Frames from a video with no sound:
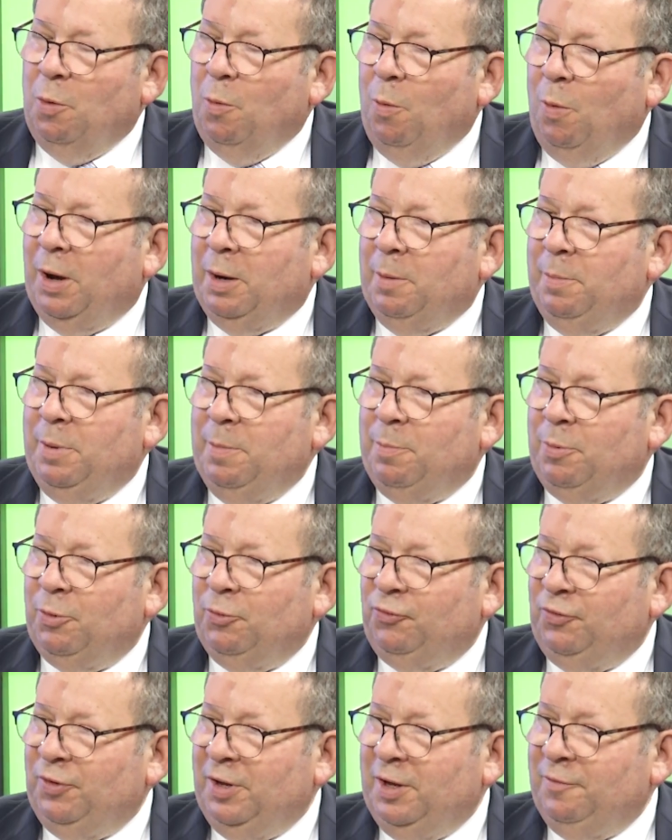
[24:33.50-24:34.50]
don't want to be
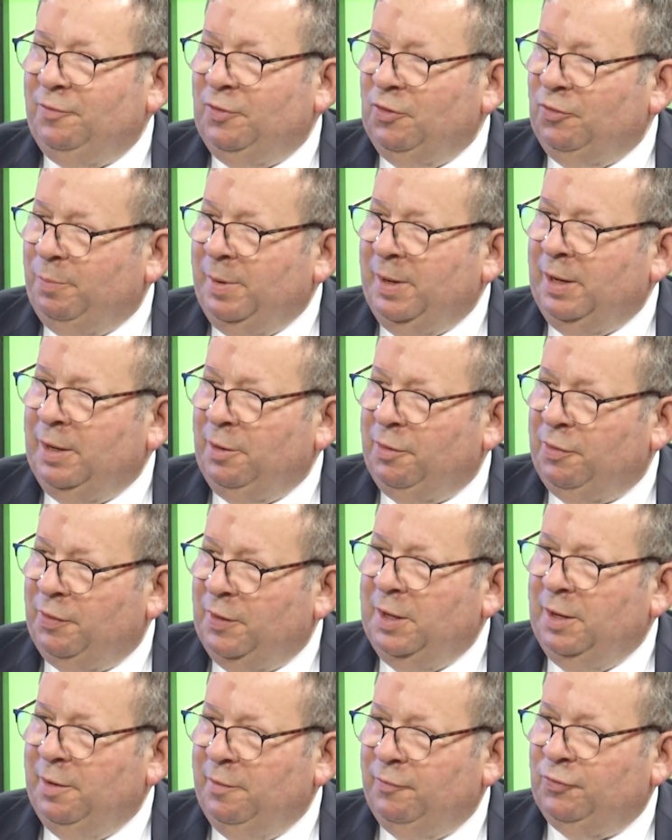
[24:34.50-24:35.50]
perceived as being
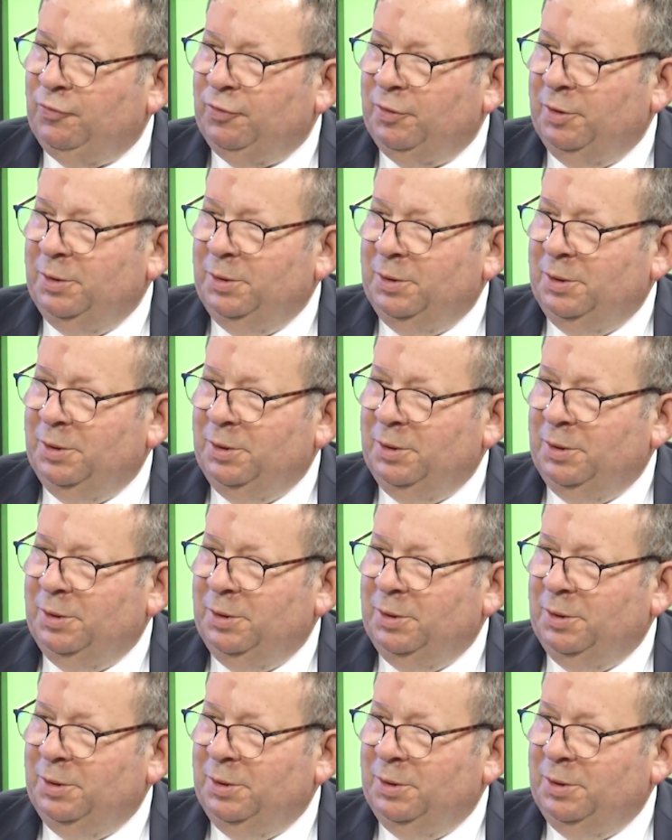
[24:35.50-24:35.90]
thieves.